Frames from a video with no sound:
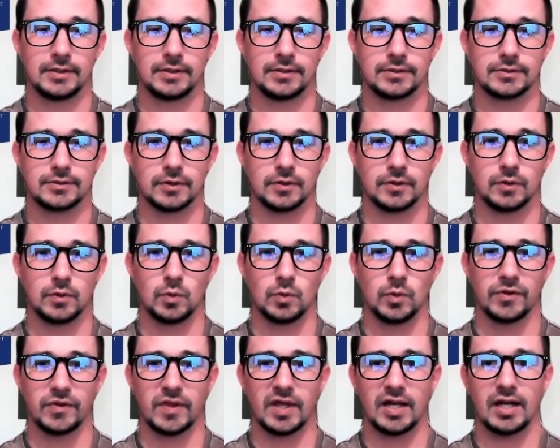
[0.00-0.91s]
So
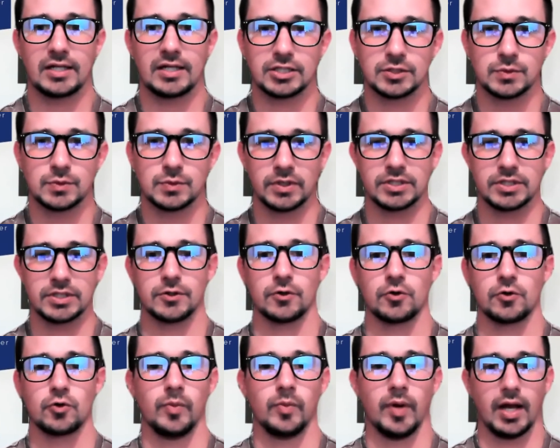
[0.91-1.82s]
with that, I just wanted to
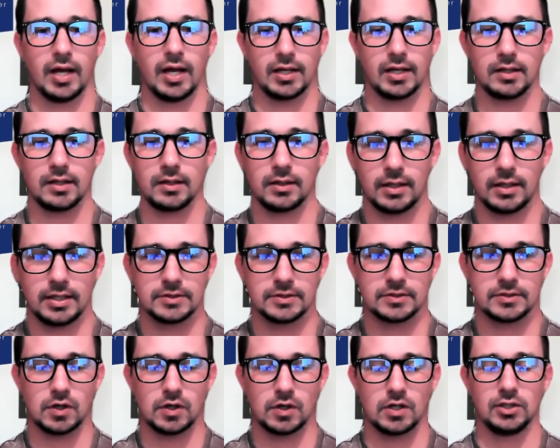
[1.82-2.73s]
circle back and
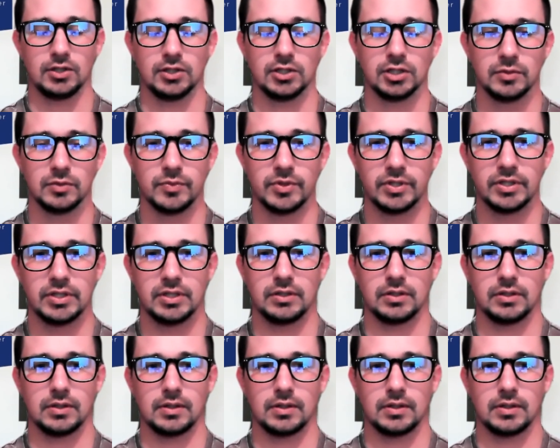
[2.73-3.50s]
talk a little bit